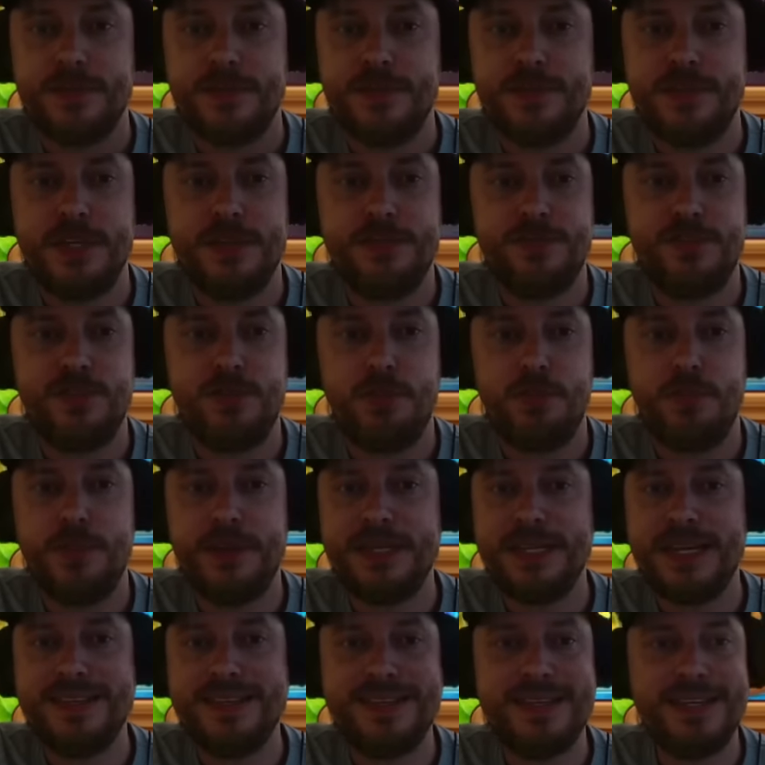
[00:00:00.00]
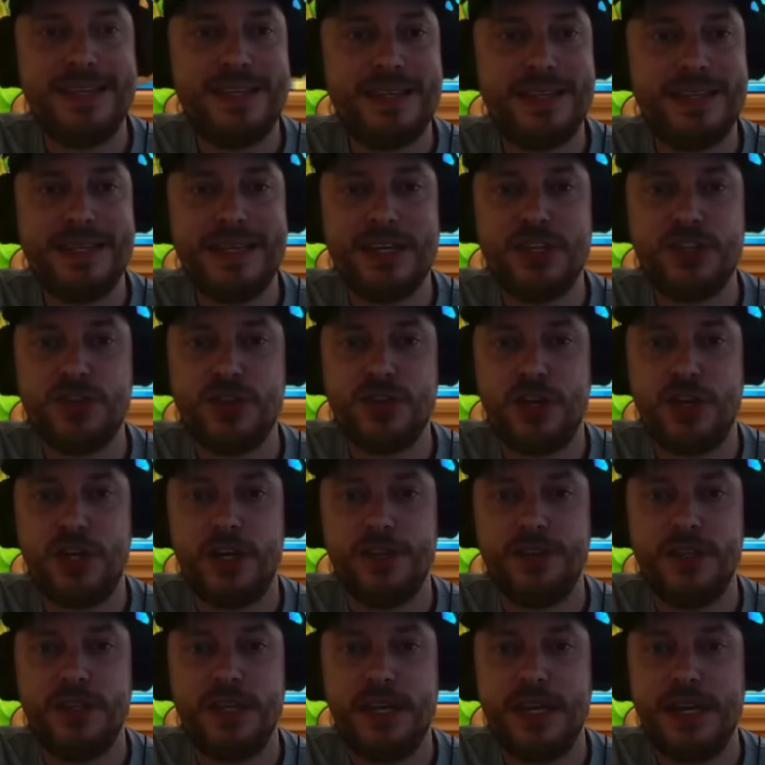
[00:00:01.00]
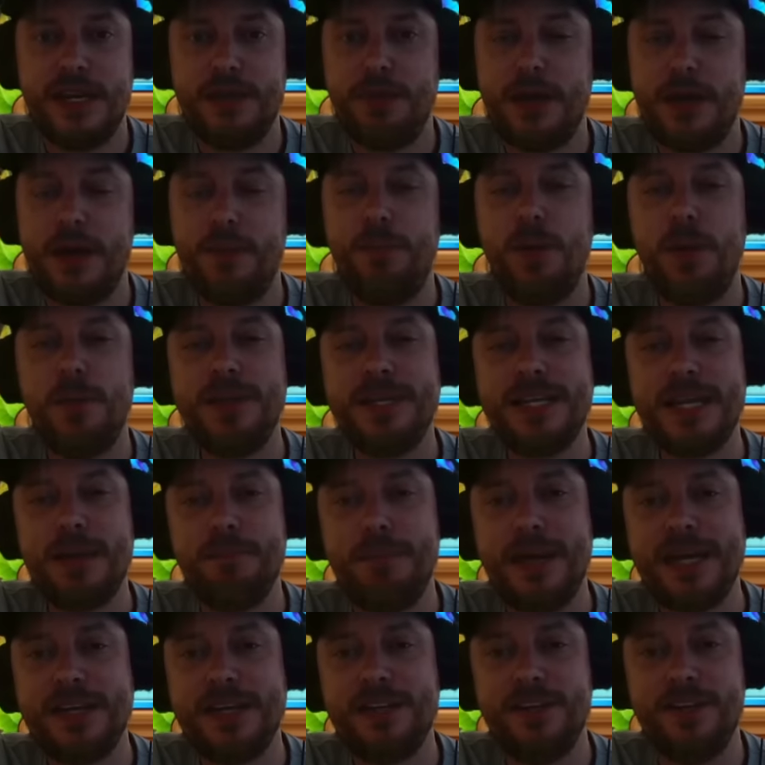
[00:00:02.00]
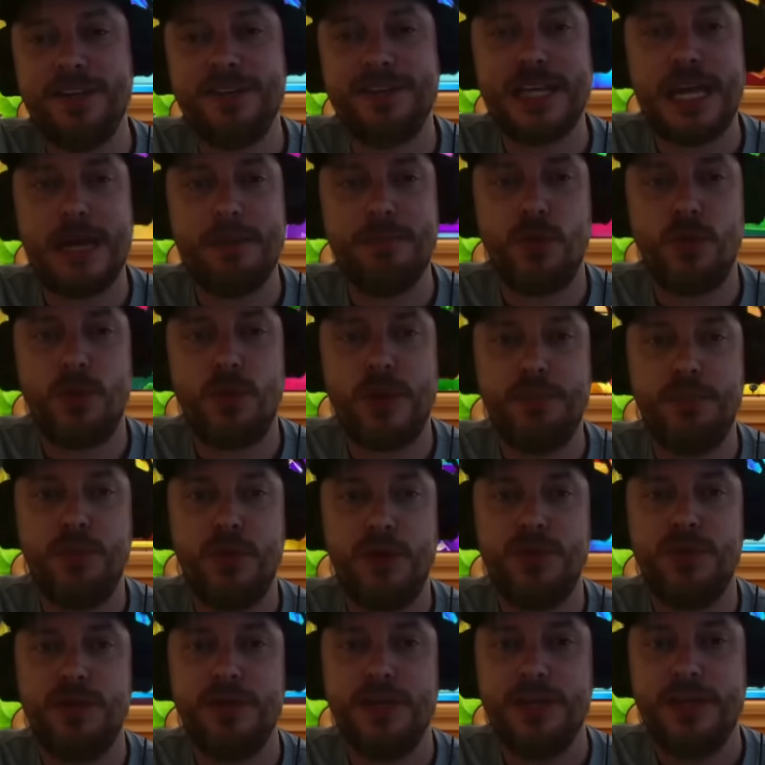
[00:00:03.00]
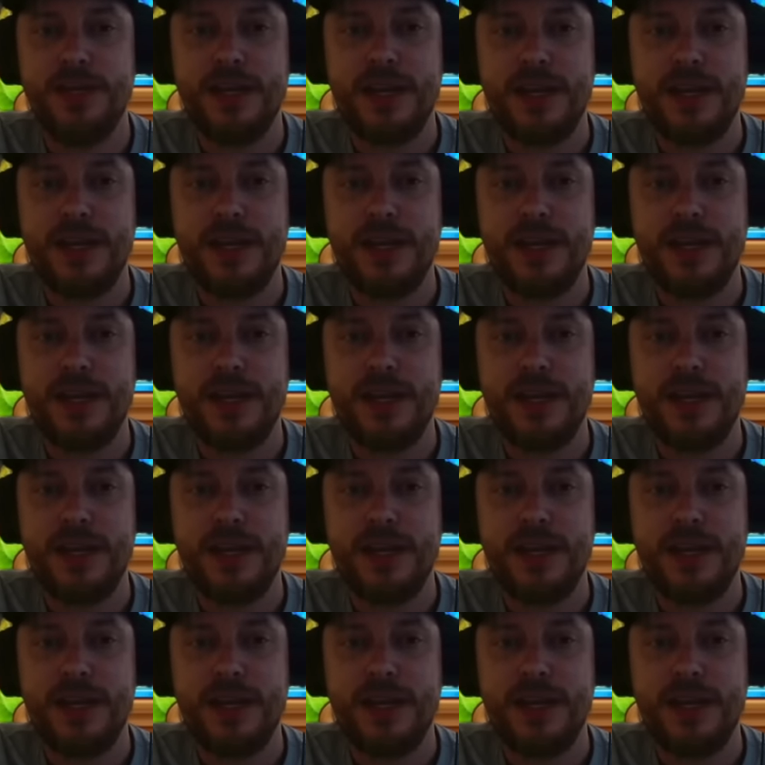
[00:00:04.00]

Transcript: See if Superbet does anything extra hot there. And I'll, I'll probably come back to this game at one point.